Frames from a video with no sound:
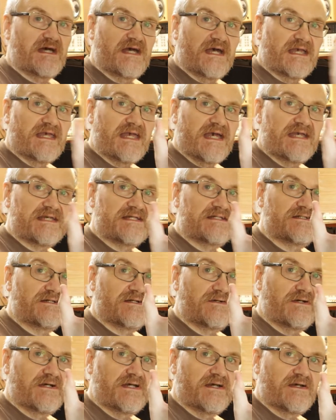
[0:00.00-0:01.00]
again
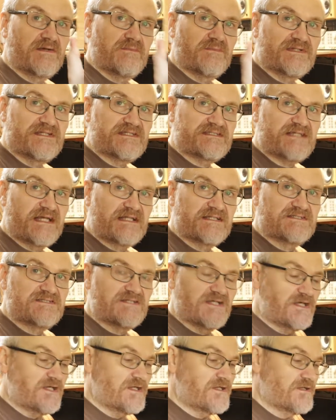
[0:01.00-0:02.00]
with the
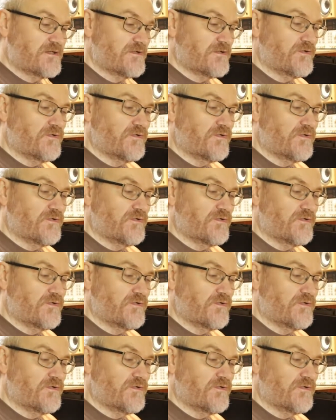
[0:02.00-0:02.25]
centre